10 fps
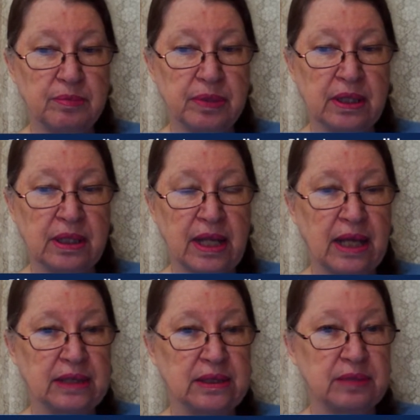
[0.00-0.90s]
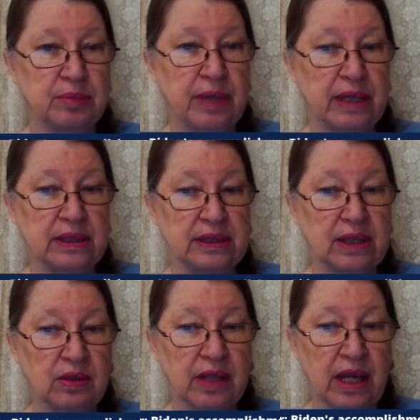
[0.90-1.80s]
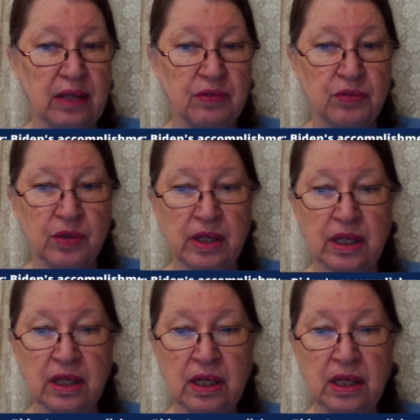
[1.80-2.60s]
but has a practice out in California.